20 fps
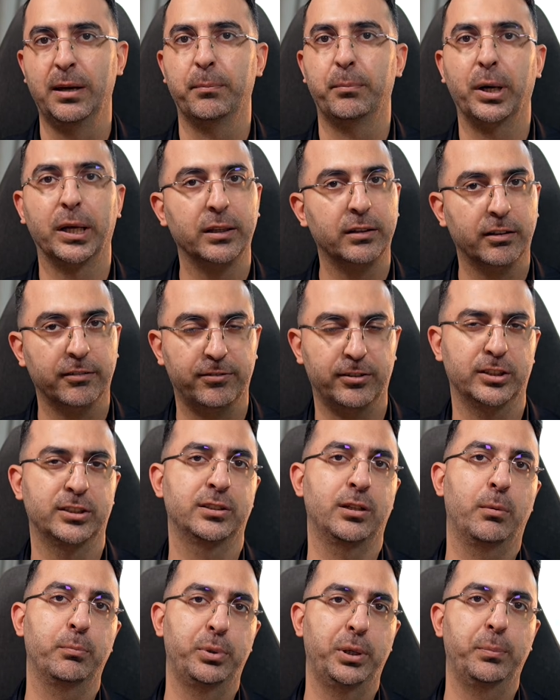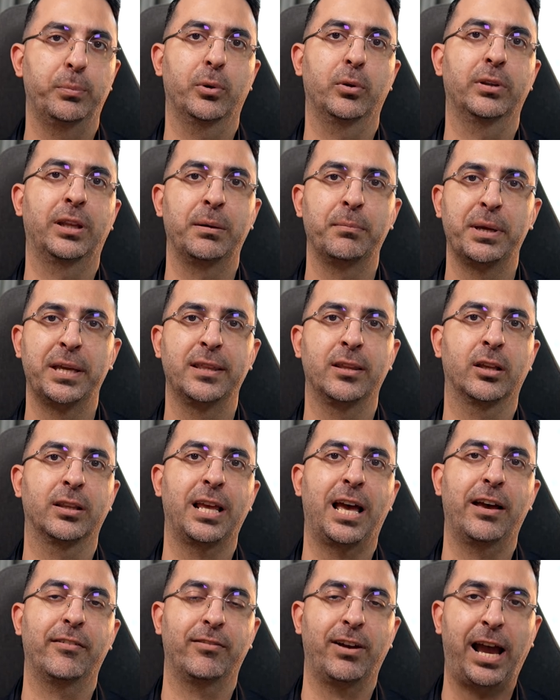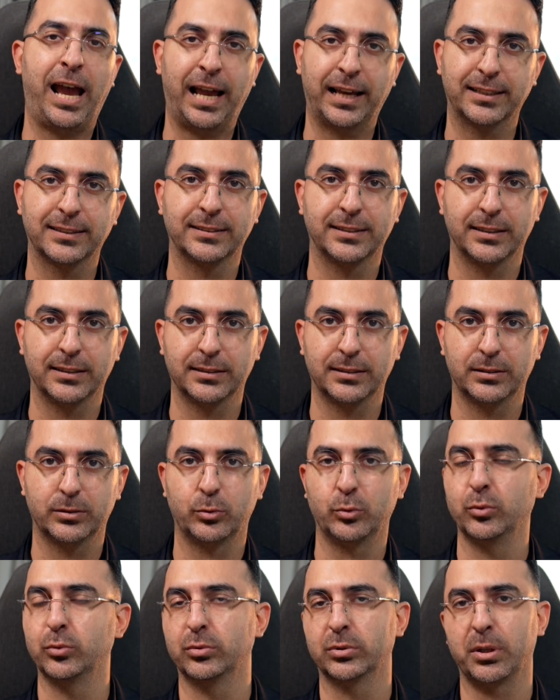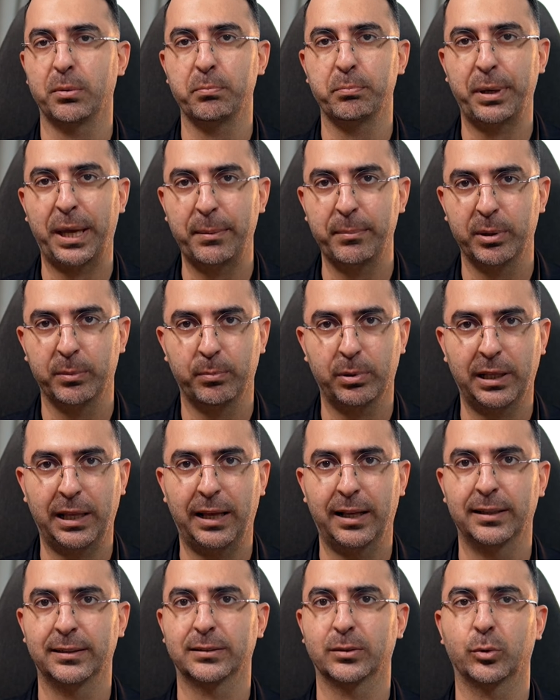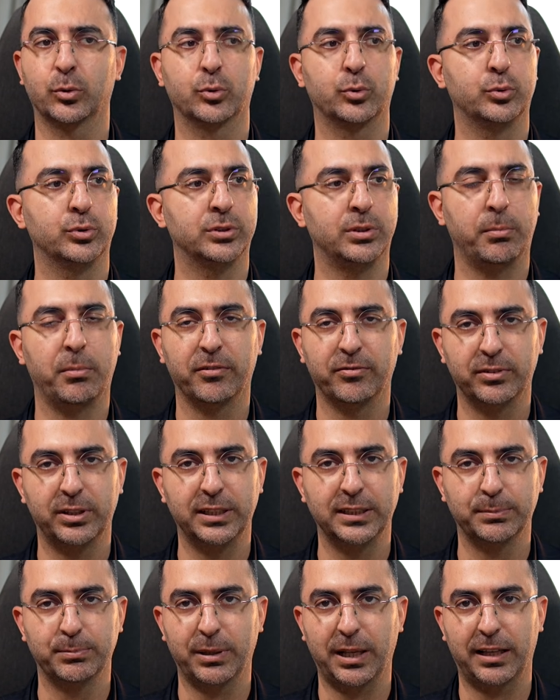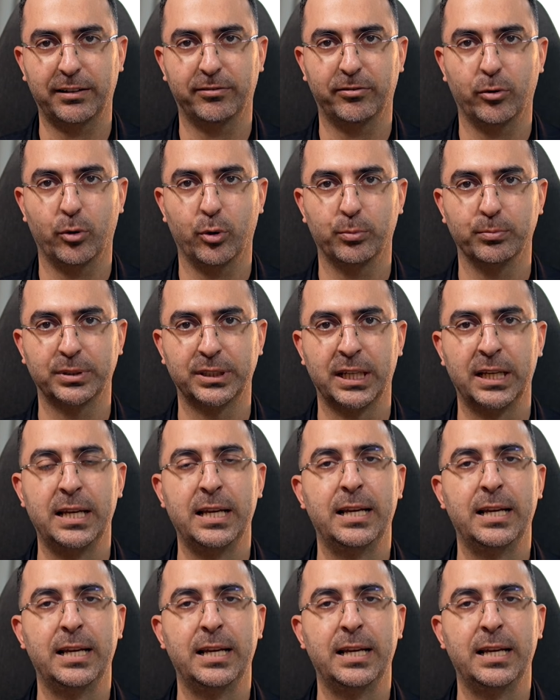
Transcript: but for some people they may not have access to some payment plans or to some of these platforms